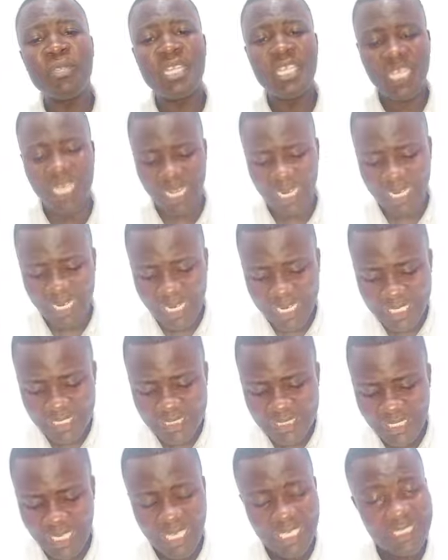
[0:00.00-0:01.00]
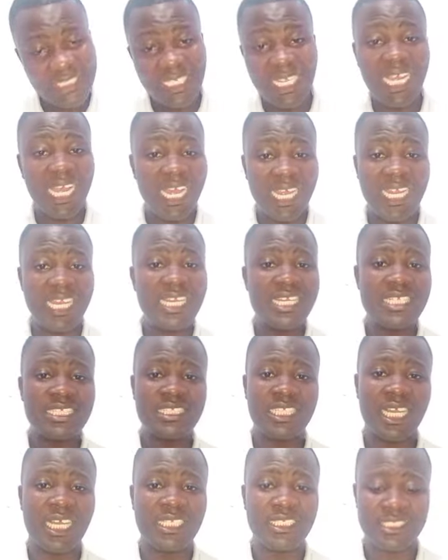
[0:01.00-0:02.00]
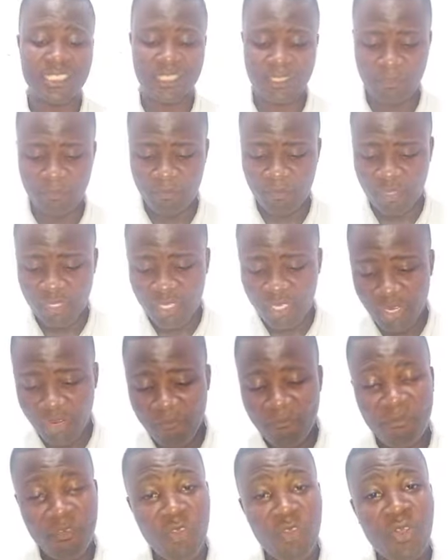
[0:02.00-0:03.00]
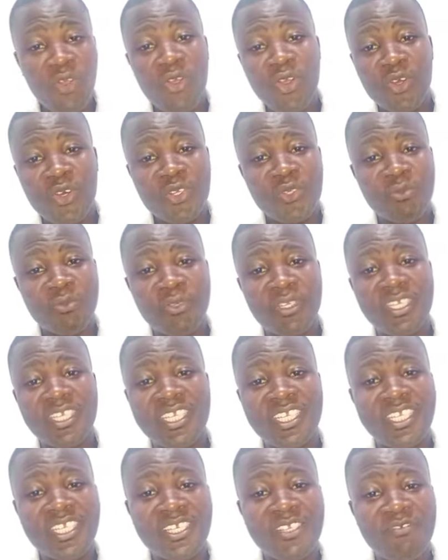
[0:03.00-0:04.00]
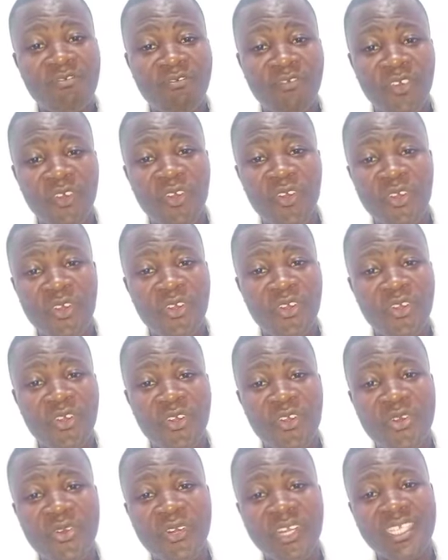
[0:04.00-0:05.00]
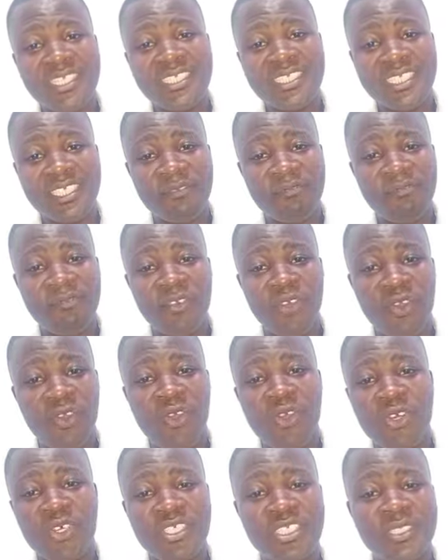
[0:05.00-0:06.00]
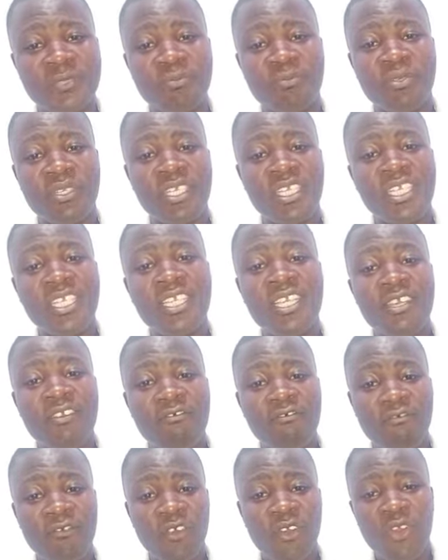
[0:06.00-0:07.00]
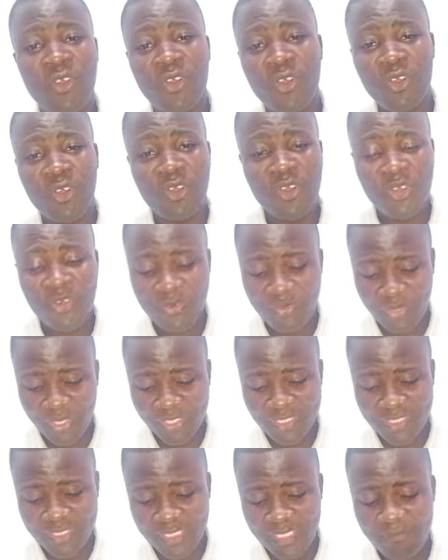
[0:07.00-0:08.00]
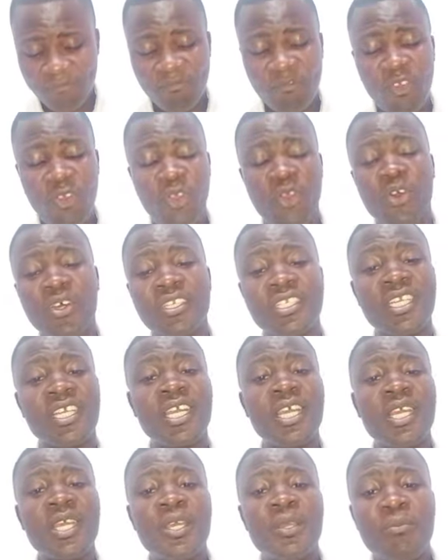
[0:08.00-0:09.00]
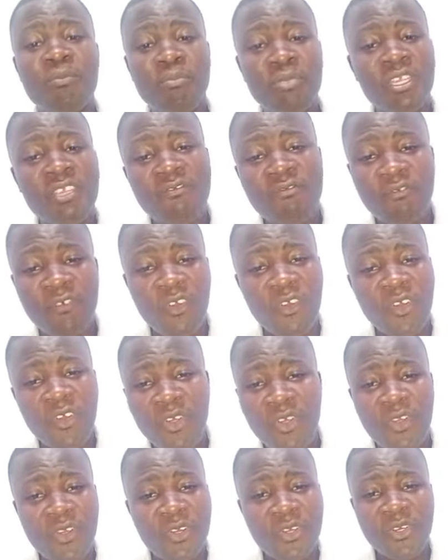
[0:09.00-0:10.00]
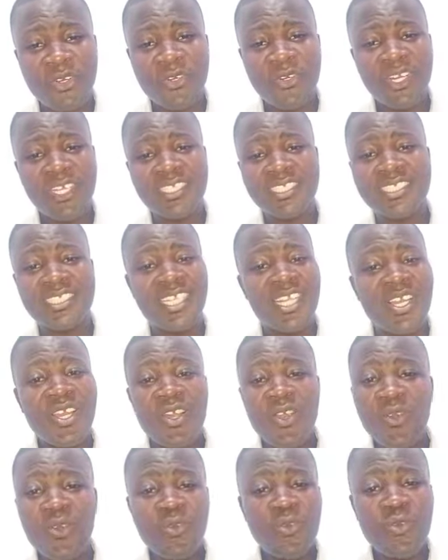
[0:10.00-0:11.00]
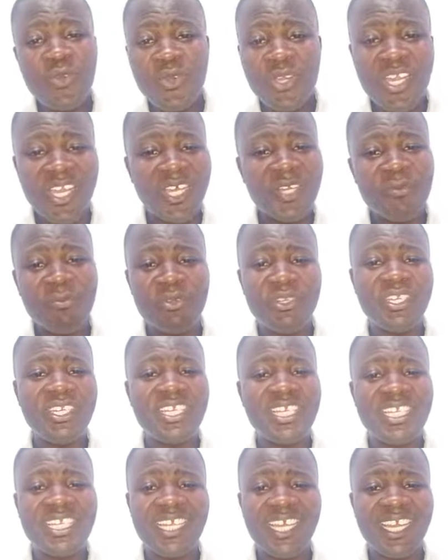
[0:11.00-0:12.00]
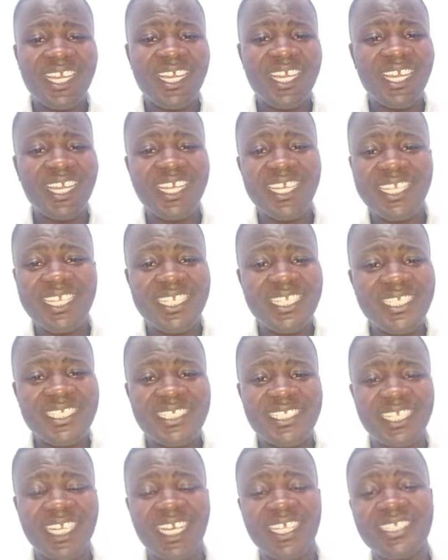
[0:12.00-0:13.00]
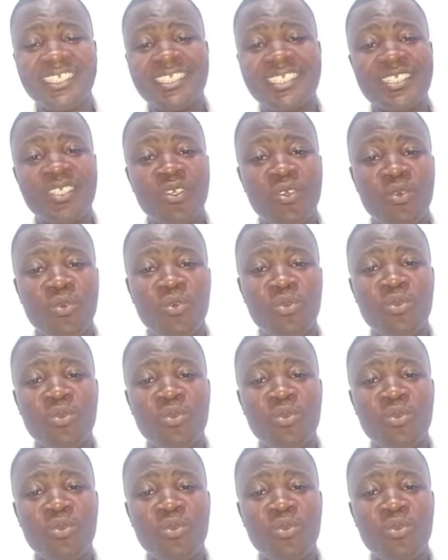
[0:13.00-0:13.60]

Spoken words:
be against us, against us? If God be for us, if God be for us, if God be for us, who can be against us?